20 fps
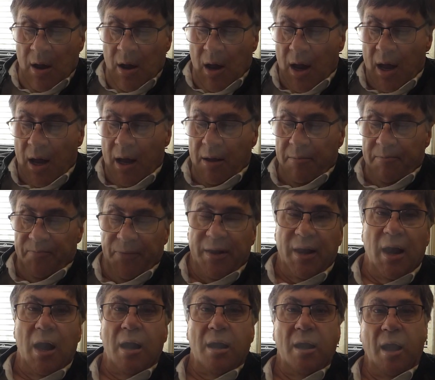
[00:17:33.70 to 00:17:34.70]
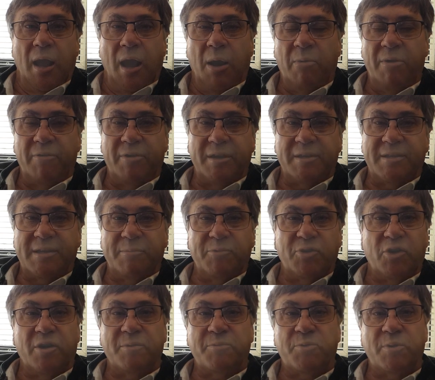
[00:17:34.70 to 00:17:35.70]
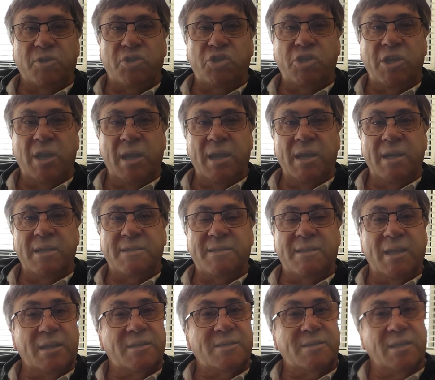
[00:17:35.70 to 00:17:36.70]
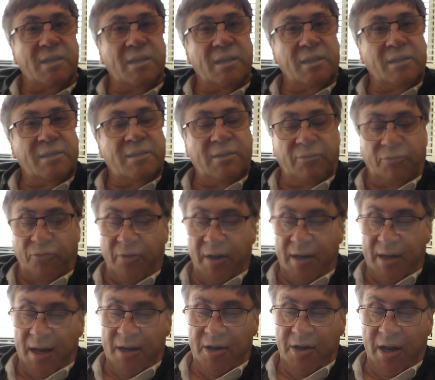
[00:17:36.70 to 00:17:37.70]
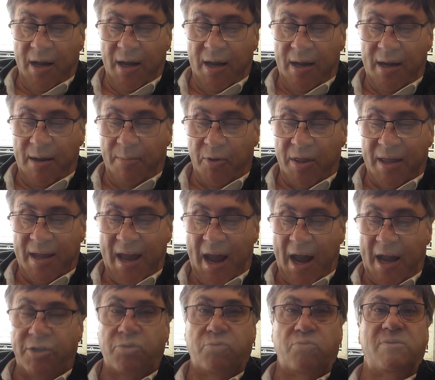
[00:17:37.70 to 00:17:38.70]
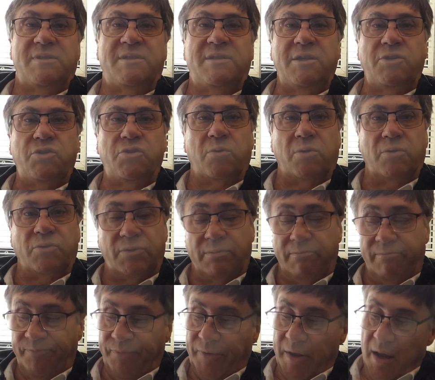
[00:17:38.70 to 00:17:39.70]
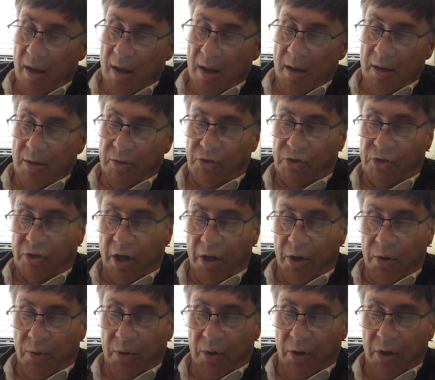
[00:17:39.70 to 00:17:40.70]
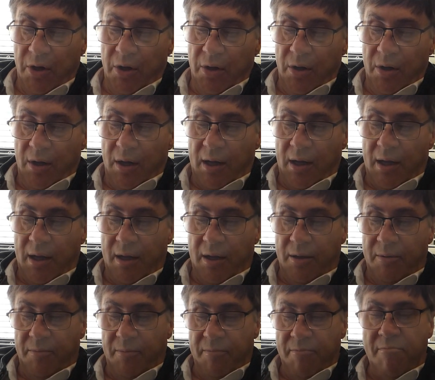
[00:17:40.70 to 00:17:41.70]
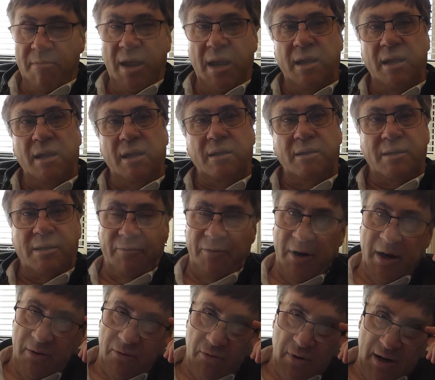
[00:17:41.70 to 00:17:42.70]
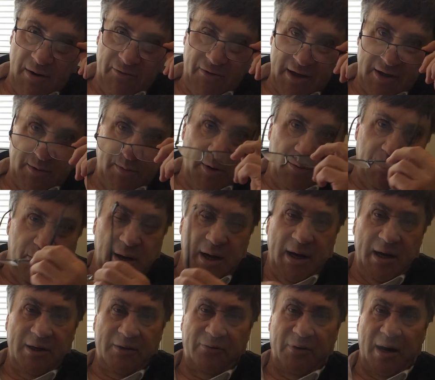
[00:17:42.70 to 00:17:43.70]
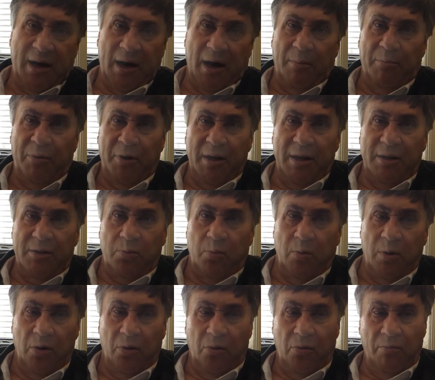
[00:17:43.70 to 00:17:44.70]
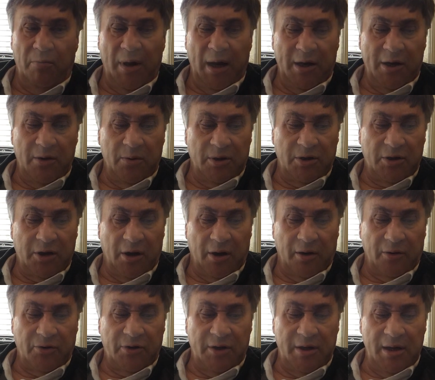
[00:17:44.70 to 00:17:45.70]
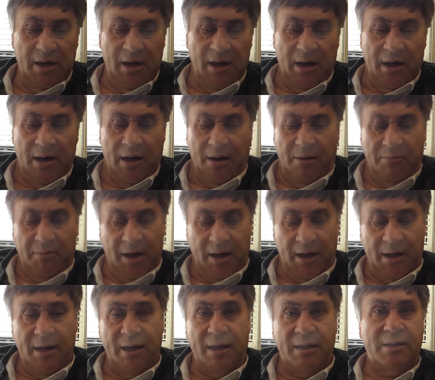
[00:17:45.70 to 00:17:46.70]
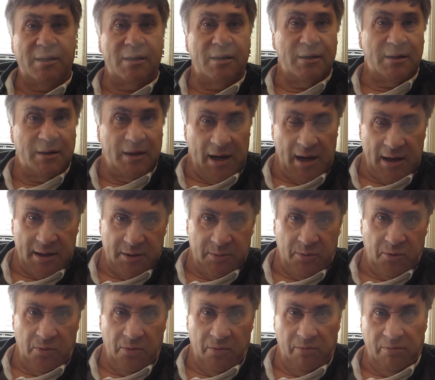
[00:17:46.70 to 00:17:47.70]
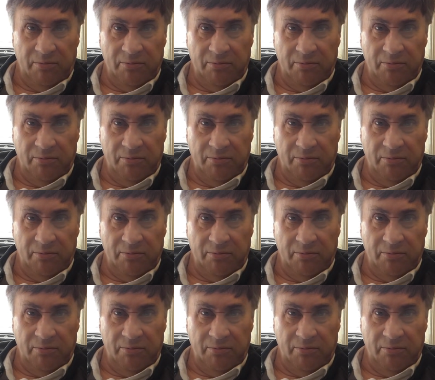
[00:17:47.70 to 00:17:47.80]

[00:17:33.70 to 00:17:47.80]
However, sometimes with shares that's a little different and you can end up with cash residuals. So many dividend reinvestment plans for companies will make you entitled to the income, and yes, it is taxable,